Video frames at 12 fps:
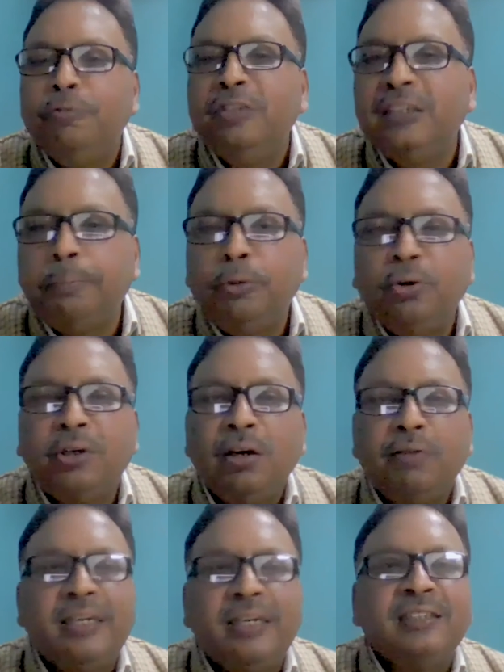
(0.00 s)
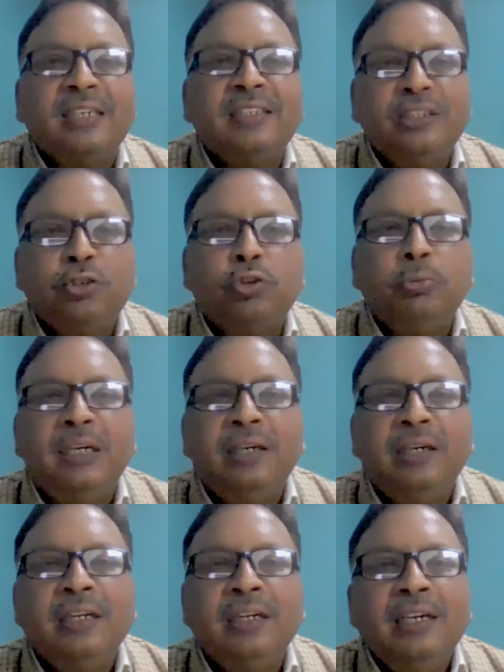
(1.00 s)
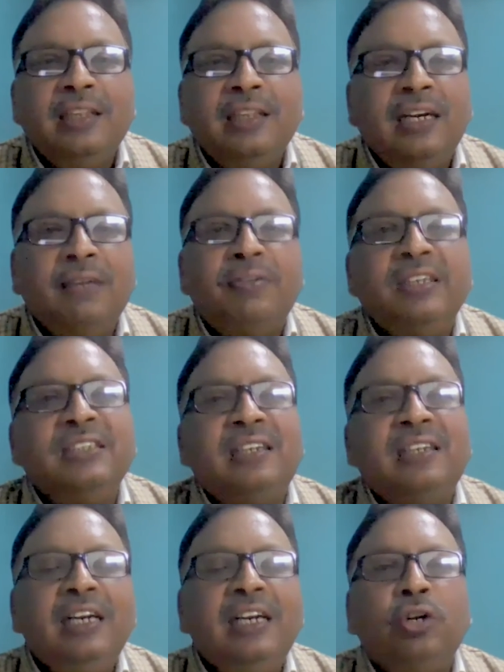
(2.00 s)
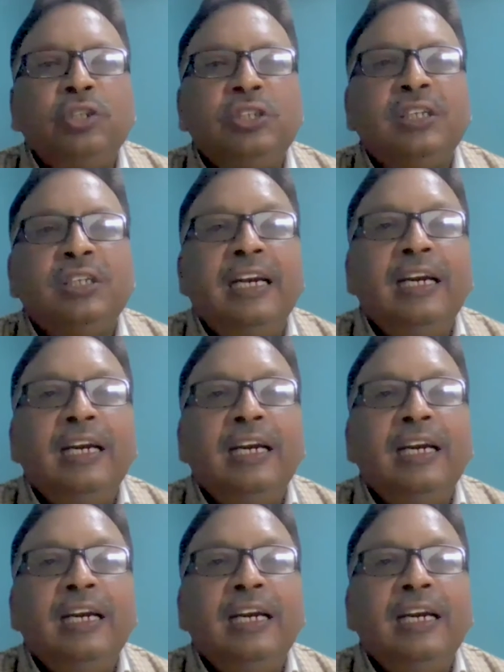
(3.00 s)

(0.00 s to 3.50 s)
visit portal of Texas Instrument, they have recently launched